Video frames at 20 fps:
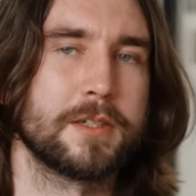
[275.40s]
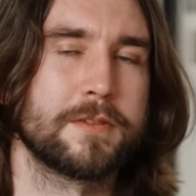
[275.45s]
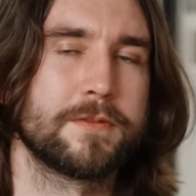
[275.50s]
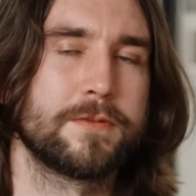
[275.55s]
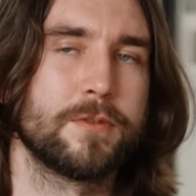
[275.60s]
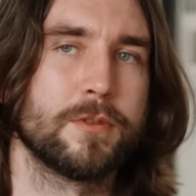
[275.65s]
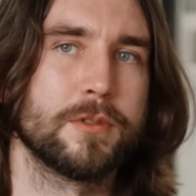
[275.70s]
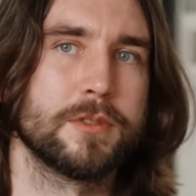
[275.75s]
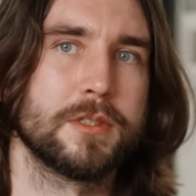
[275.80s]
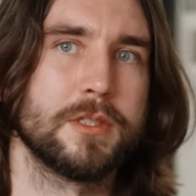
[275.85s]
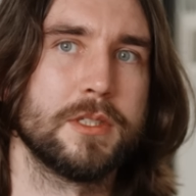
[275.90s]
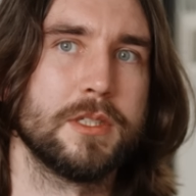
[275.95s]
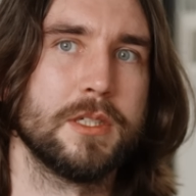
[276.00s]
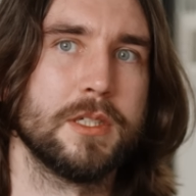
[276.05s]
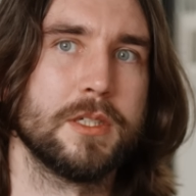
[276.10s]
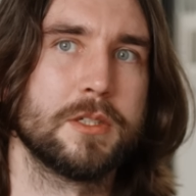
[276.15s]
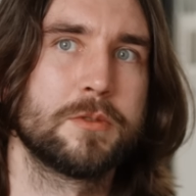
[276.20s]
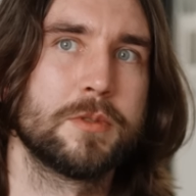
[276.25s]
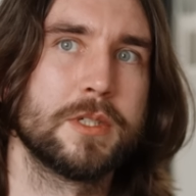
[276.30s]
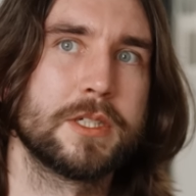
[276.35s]
for
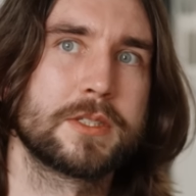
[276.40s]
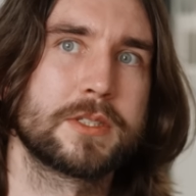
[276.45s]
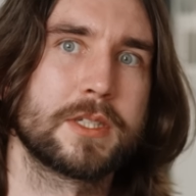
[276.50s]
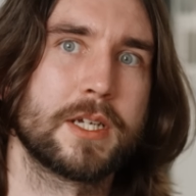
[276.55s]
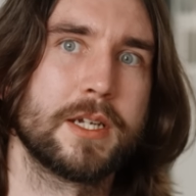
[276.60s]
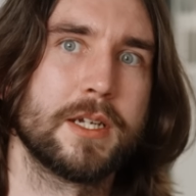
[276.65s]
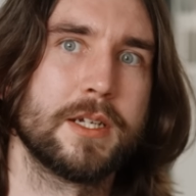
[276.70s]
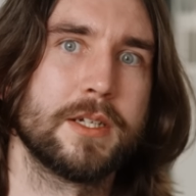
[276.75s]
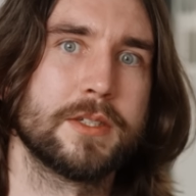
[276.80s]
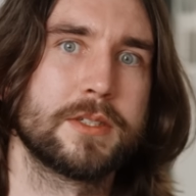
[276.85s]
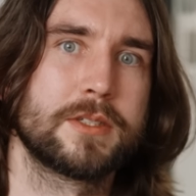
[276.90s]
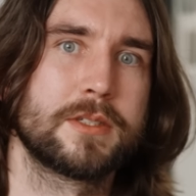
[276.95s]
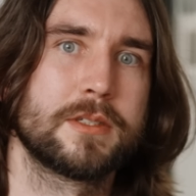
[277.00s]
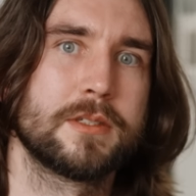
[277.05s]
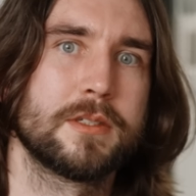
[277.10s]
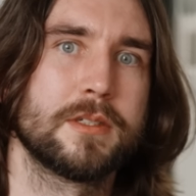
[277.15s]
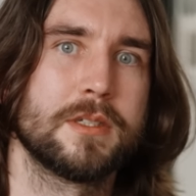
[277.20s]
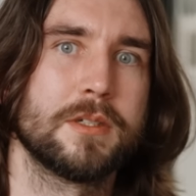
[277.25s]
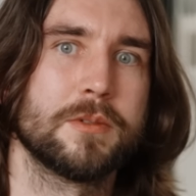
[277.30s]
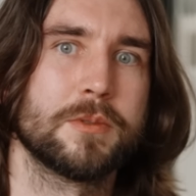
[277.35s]
the quick
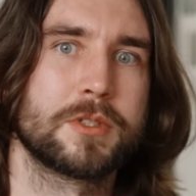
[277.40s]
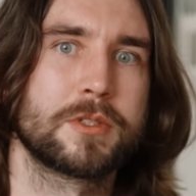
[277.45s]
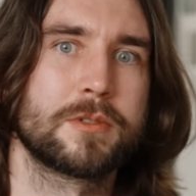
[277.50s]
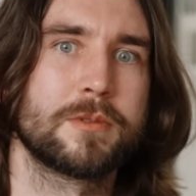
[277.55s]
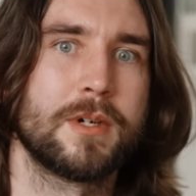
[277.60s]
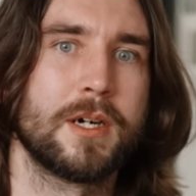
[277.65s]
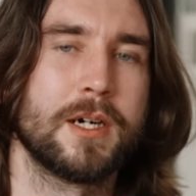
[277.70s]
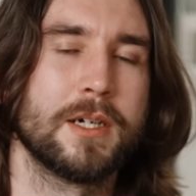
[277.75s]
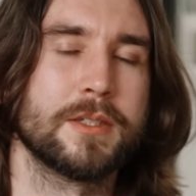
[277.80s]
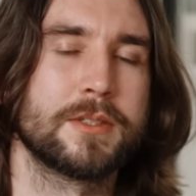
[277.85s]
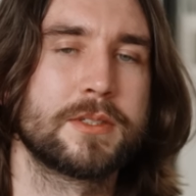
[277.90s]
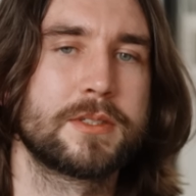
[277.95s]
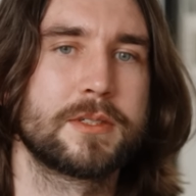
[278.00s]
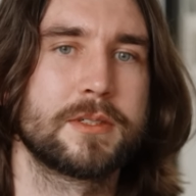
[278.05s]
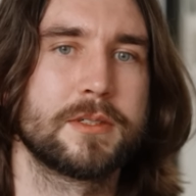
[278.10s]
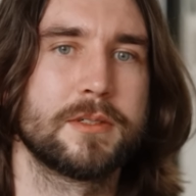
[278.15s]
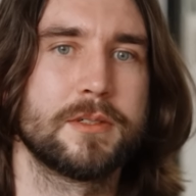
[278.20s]
settings, it was quite